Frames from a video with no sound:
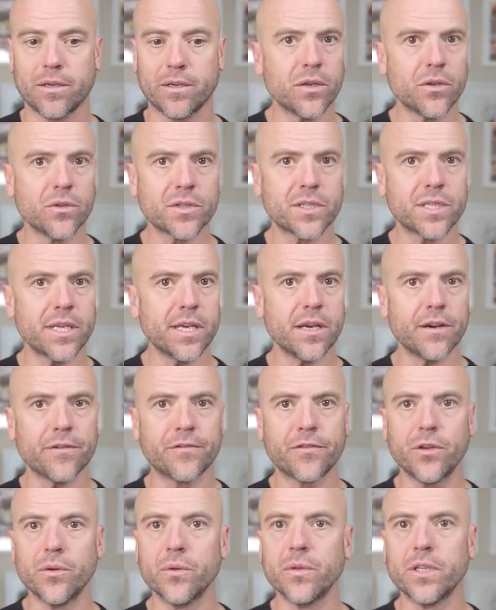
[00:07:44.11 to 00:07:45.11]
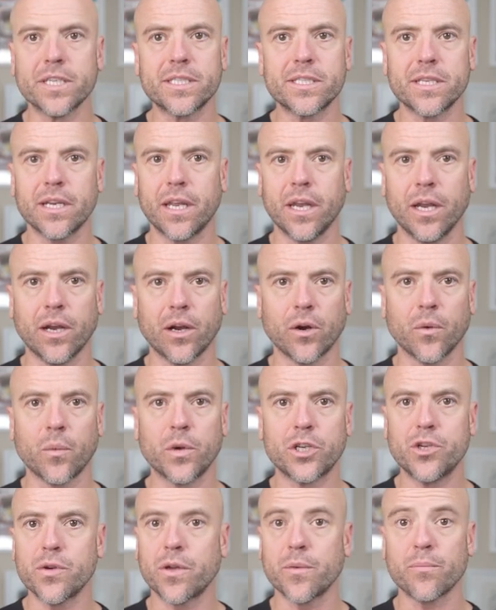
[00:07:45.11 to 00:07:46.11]
You'll see a few listed here,
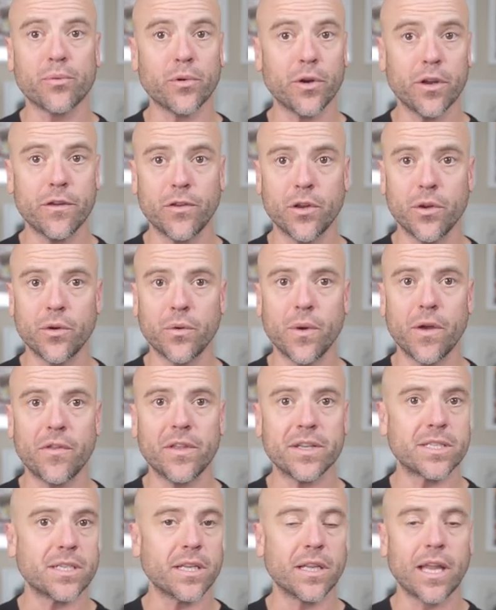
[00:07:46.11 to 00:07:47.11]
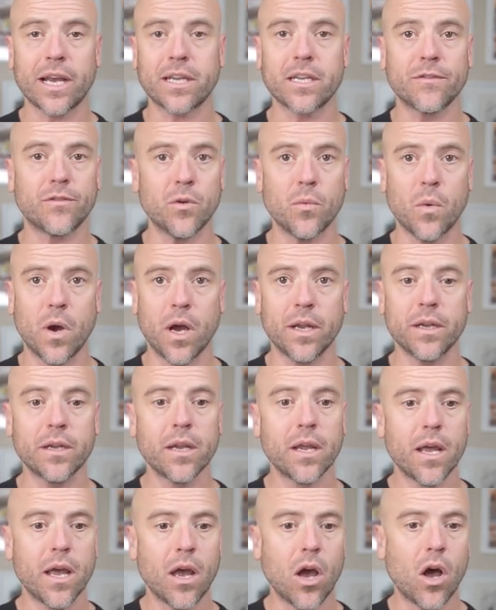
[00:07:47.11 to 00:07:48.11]
which you can preview and then select if you want.
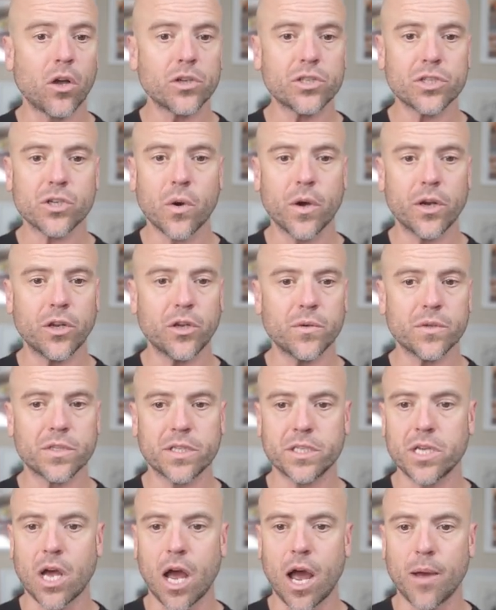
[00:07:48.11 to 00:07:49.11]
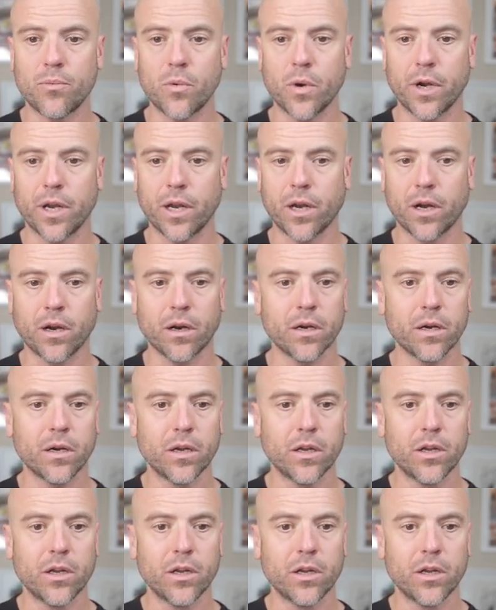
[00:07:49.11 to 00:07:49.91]
I'll just go ahead and use the top one here.